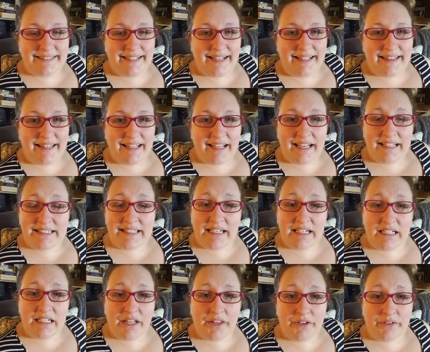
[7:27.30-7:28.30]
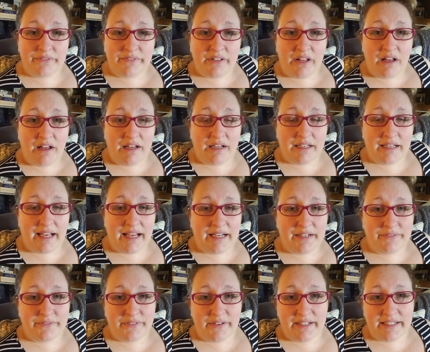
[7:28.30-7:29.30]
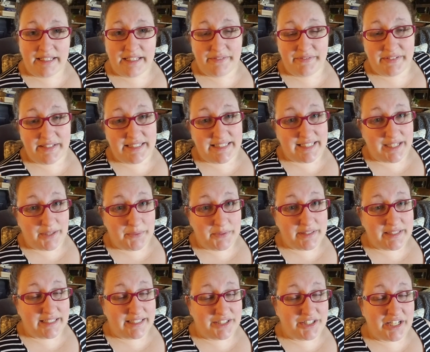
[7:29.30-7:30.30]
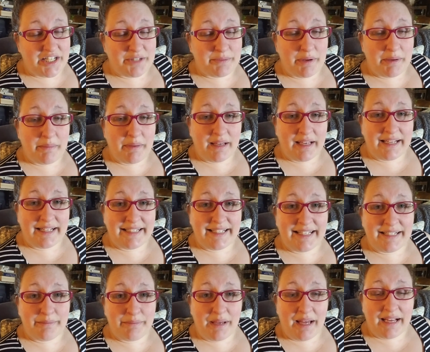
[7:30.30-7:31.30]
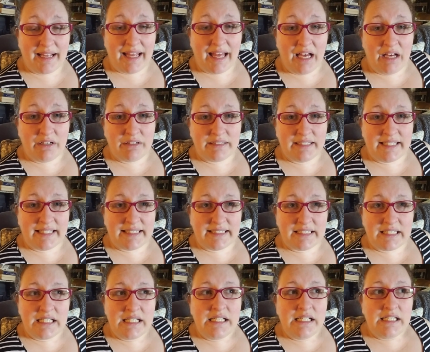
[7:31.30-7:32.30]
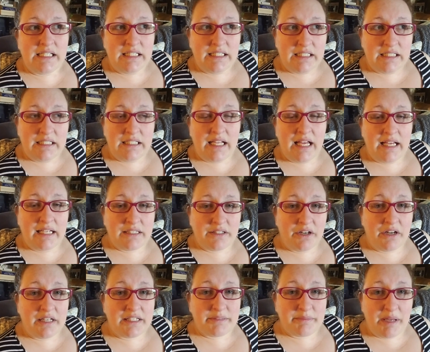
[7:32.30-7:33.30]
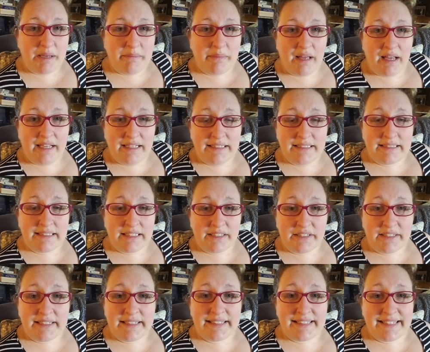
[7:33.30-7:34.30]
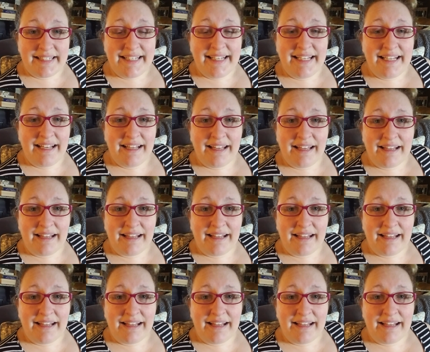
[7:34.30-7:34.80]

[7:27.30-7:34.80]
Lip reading: I think I said in another vlog, I had a friend convinced I was going to change my mind and back out. And it had crossed my mind seriously,